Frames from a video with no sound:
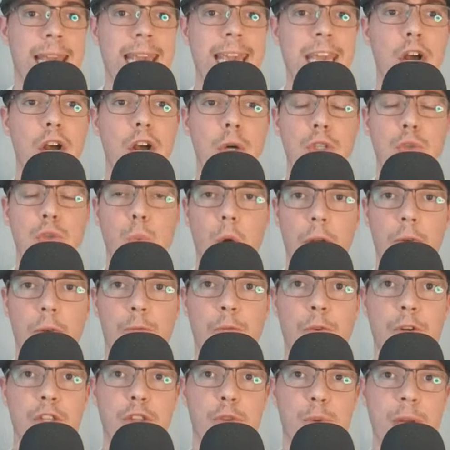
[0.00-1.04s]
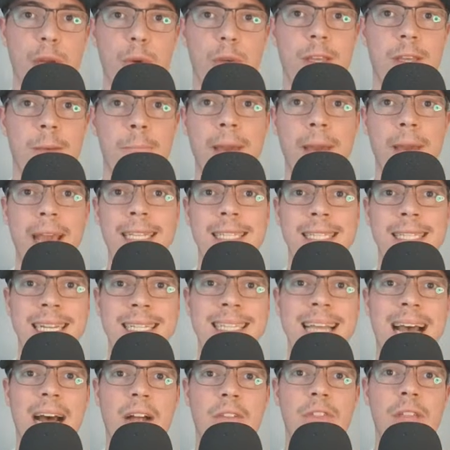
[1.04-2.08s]
he goes 1-for-3 with a base
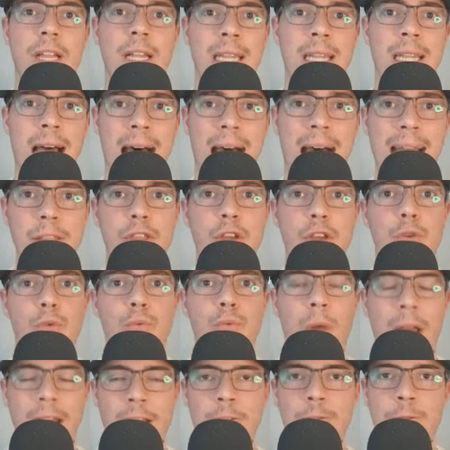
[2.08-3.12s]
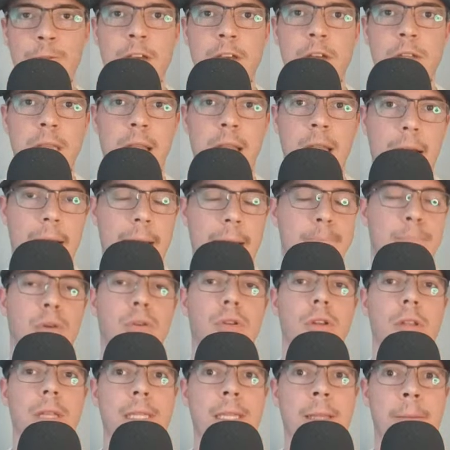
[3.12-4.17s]
hit down the line, the right field line,
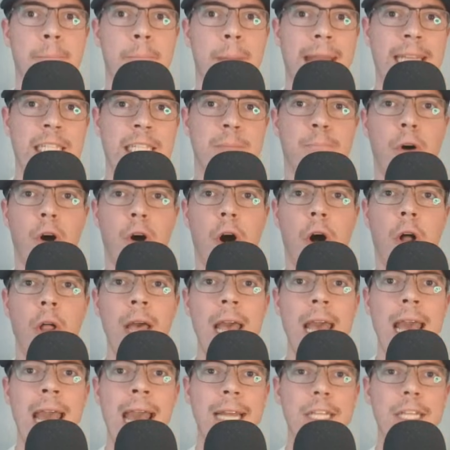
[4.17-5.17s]
pulling the baseball